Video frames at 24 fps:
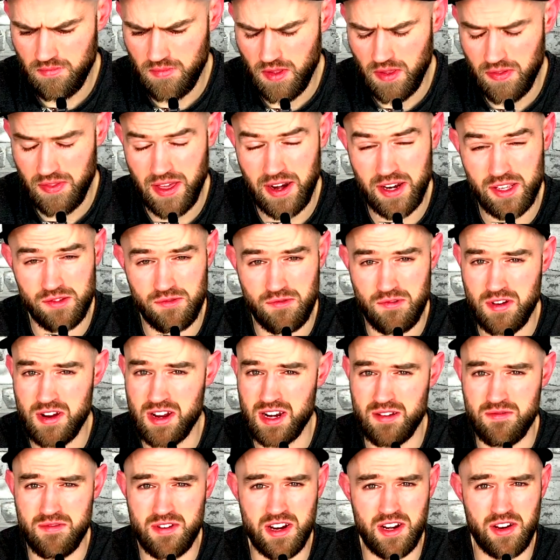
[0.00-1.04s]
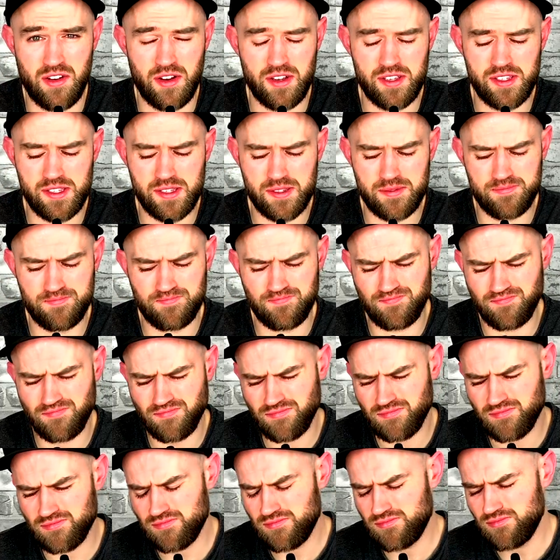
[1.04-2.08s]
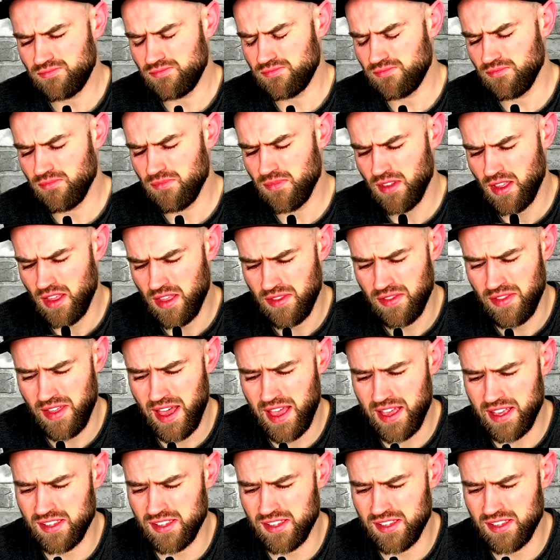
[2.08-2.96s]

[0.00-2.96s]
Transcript: That is really, really nice. That